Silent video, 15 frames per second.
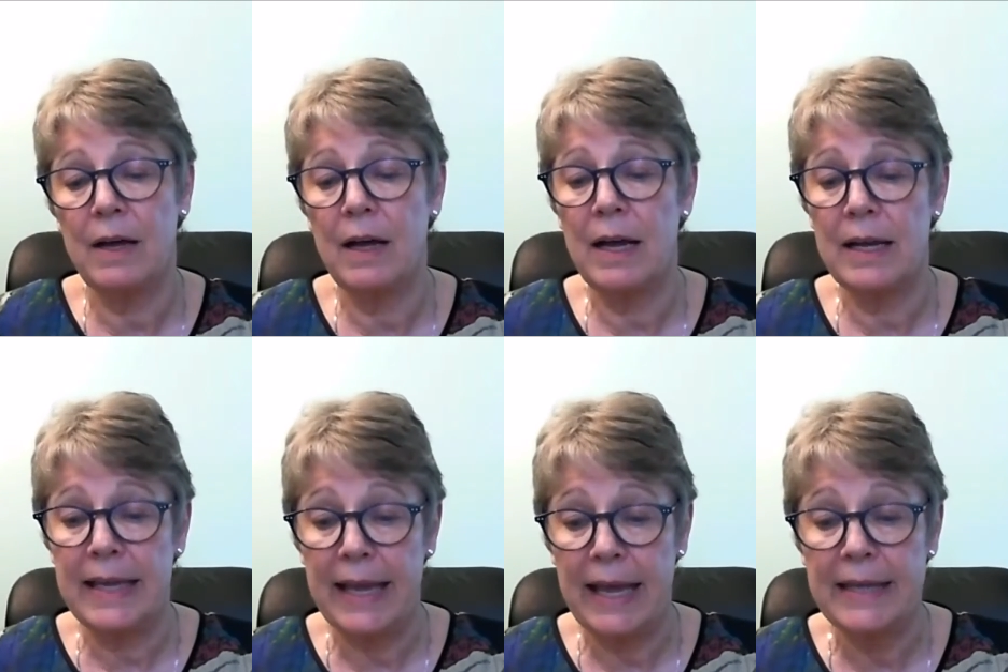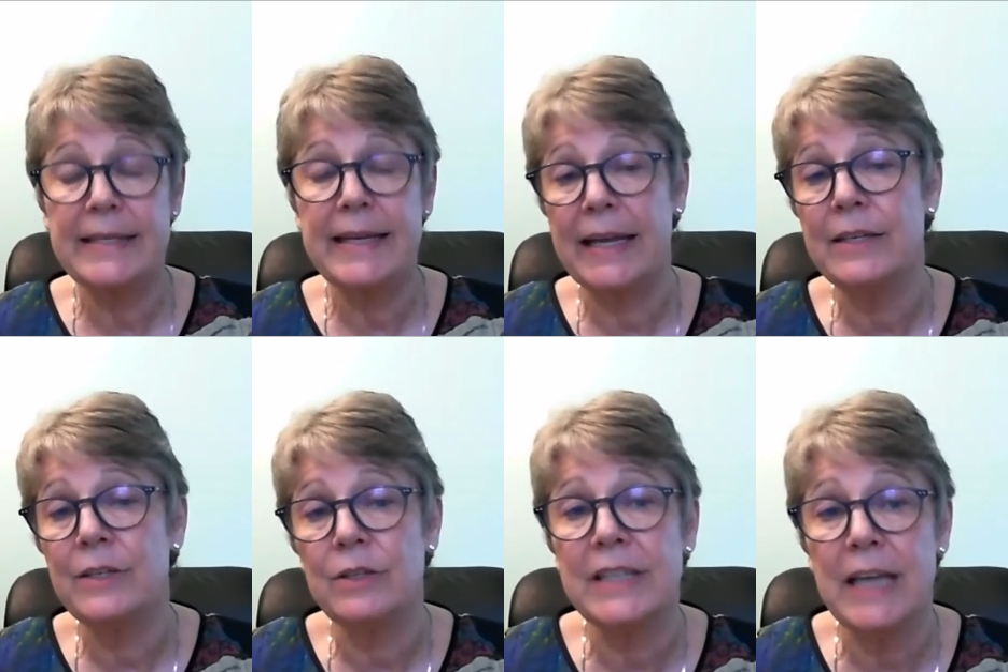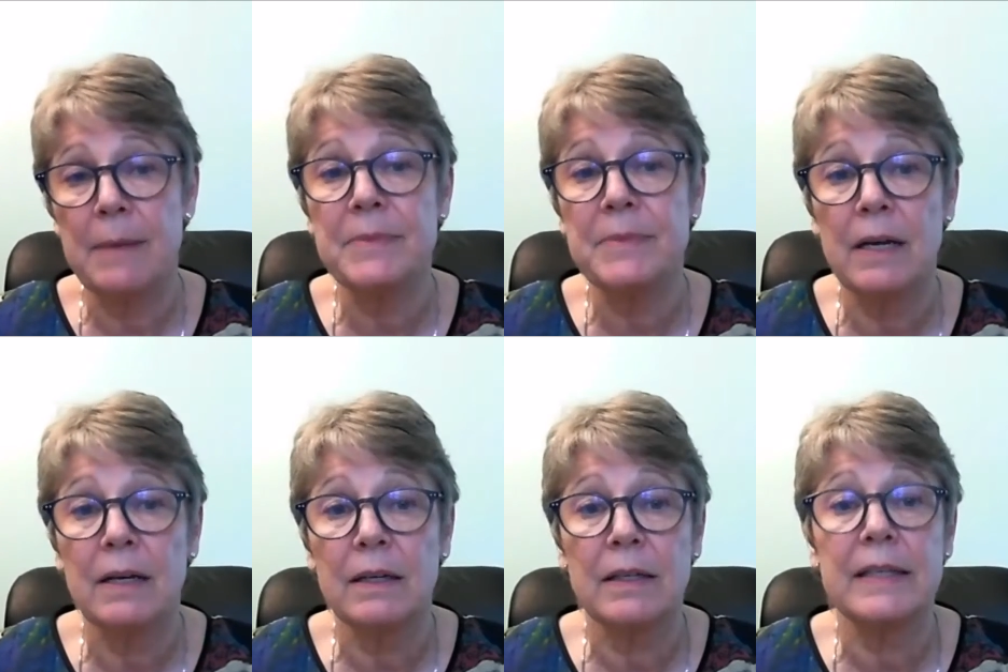again, Danielle
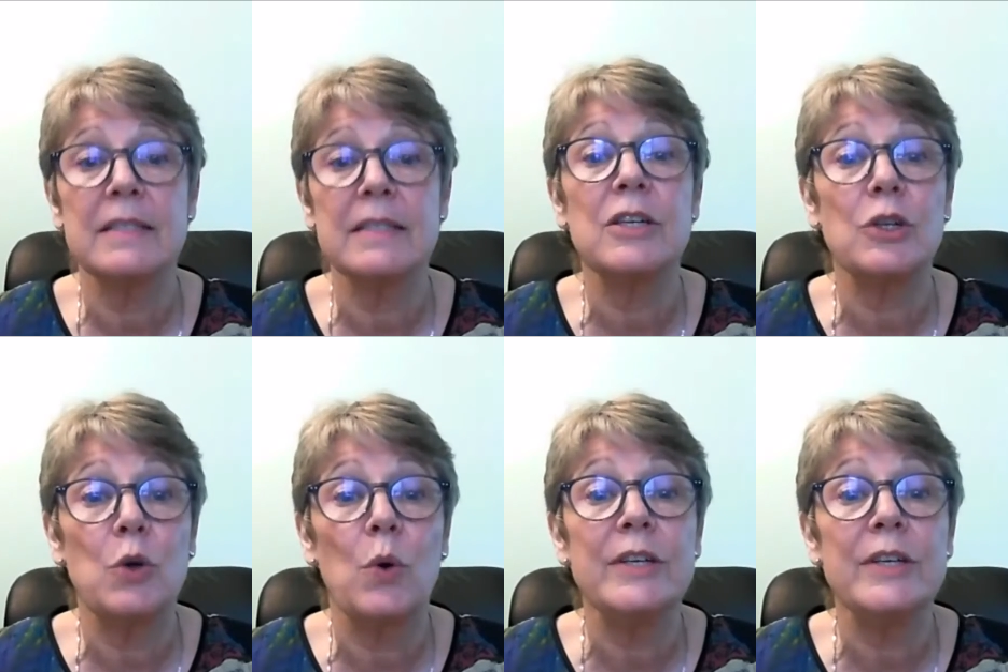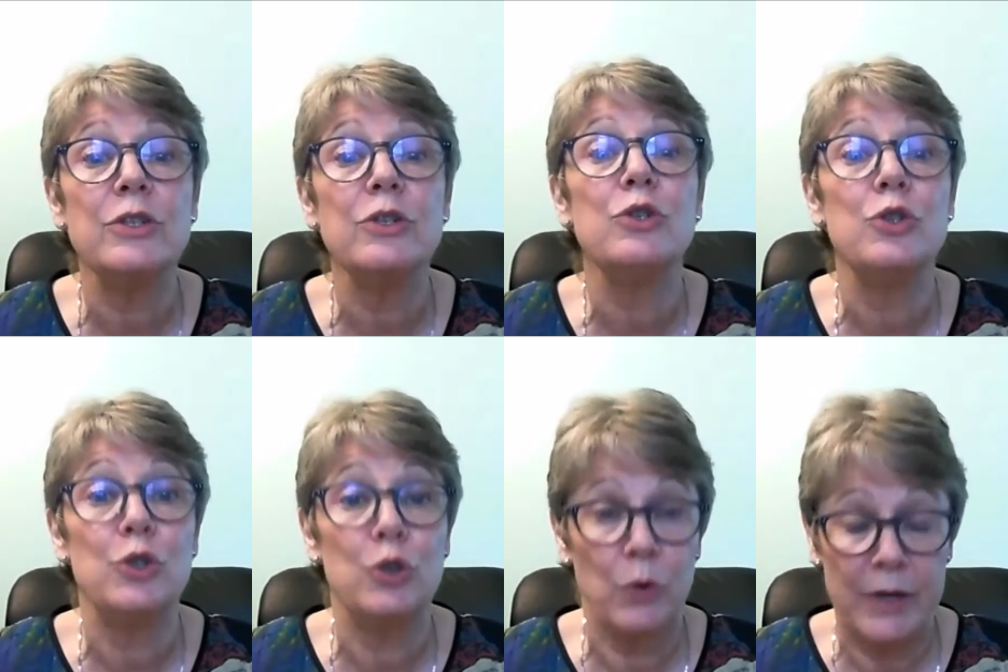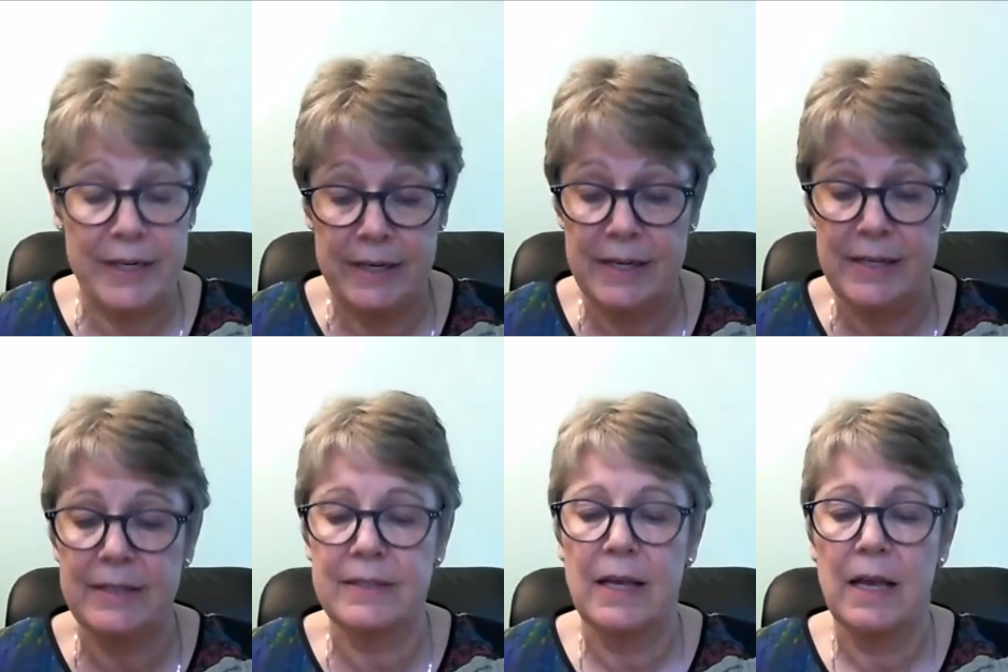Depchuk is going to join
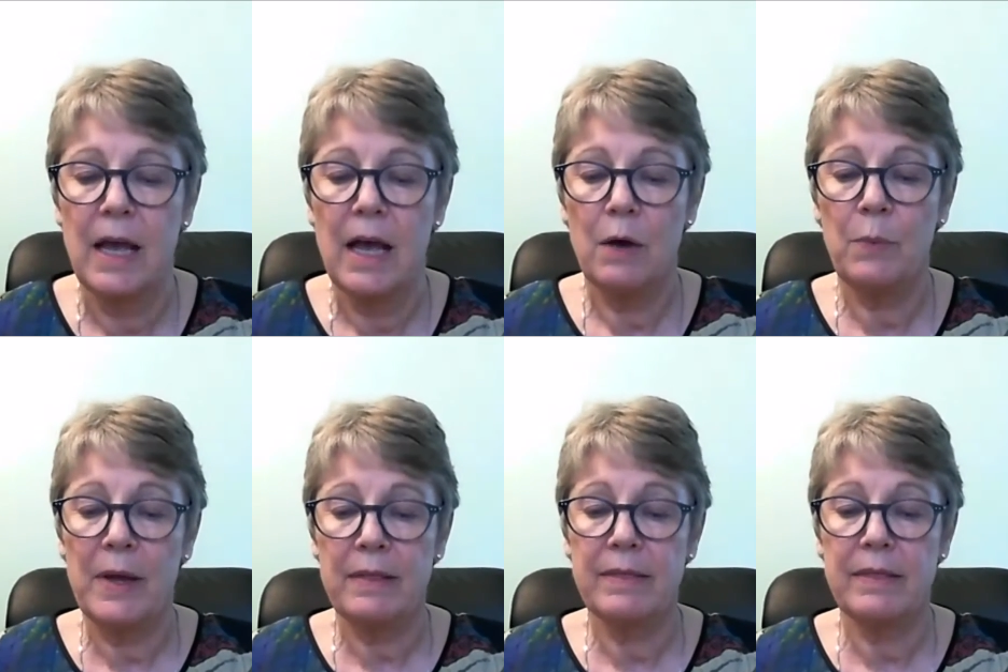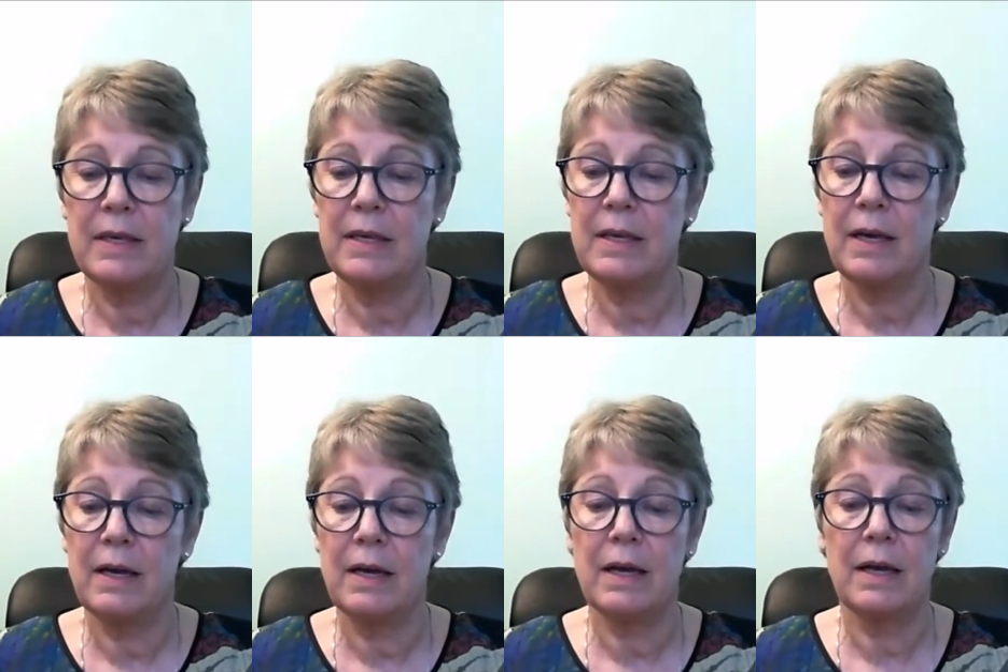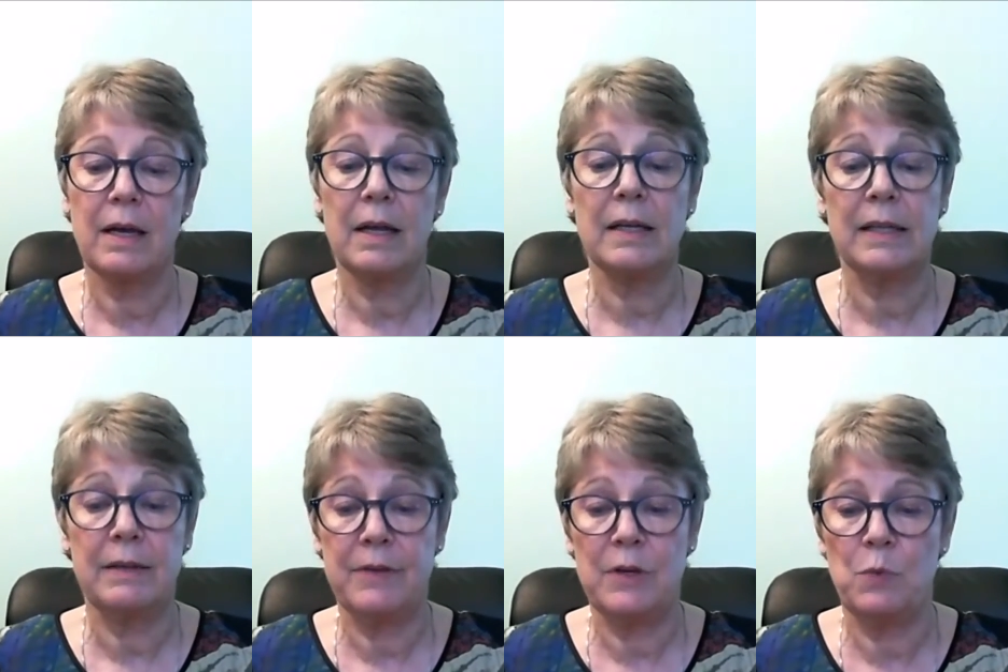us with the
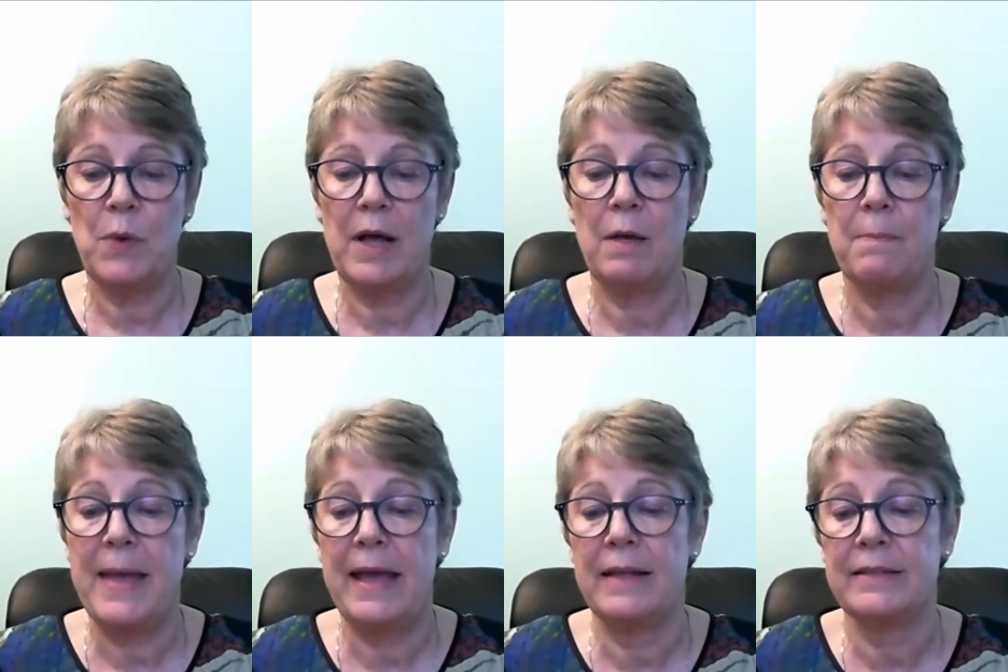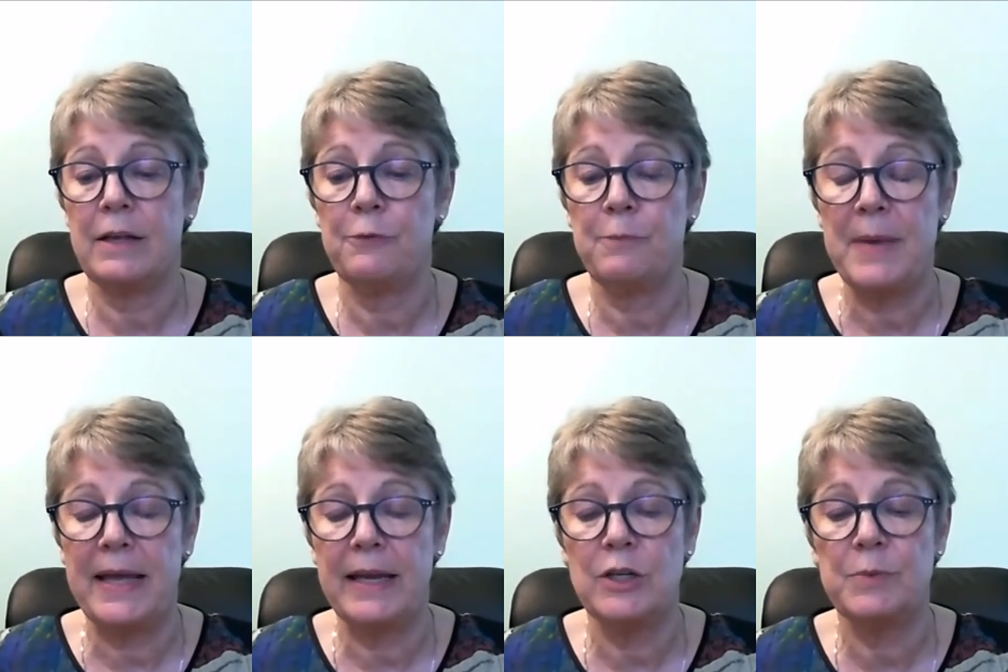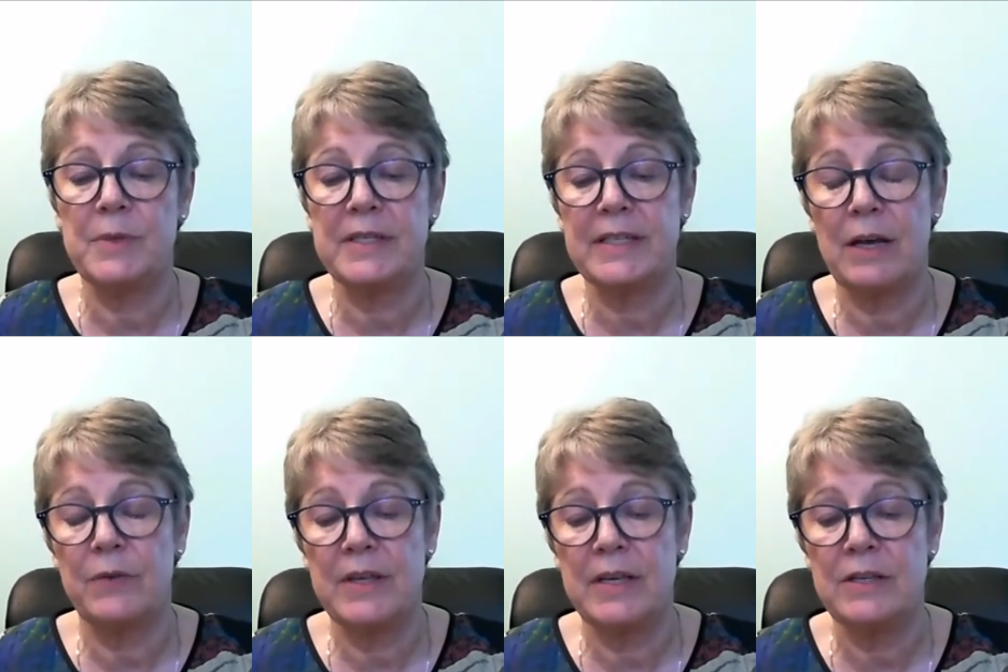Living Well Self-Management
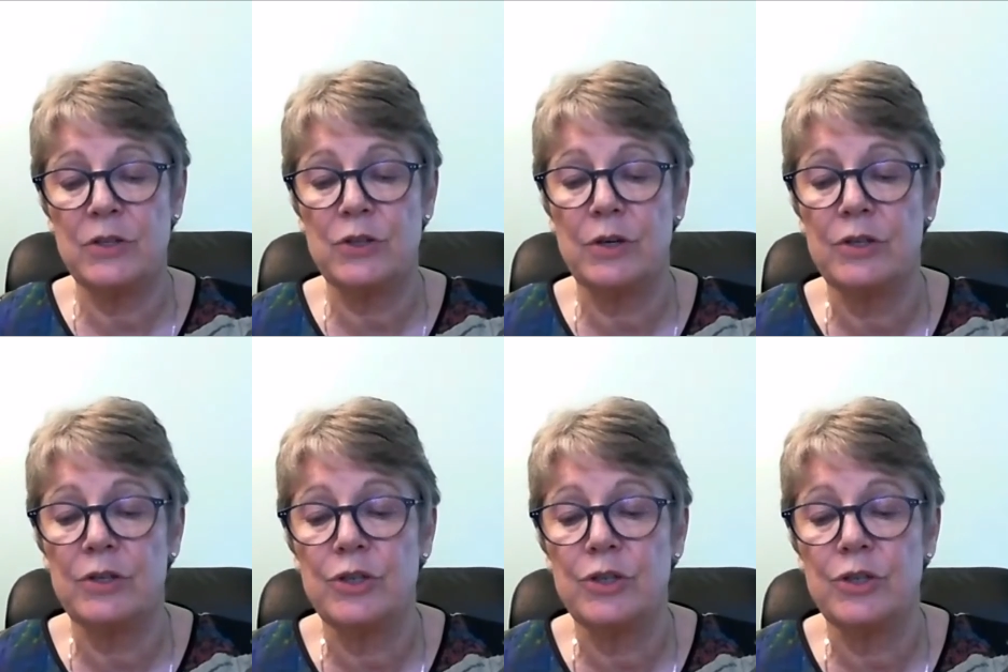Southeastern.